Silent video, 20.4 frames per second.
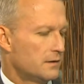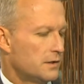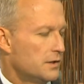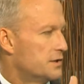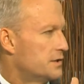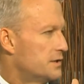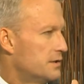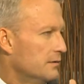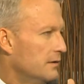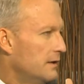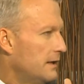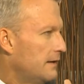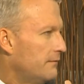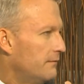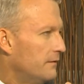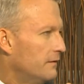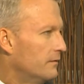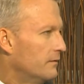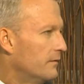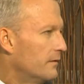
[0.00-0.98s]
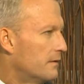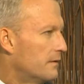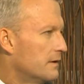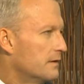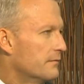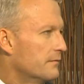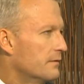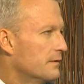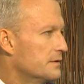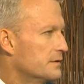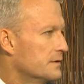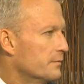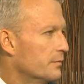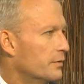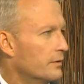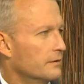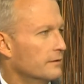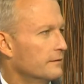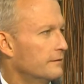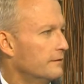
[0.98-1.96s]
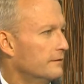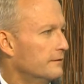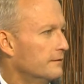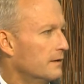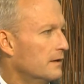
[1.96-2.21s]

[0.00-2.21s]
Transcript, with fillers: You still have this very divergent policy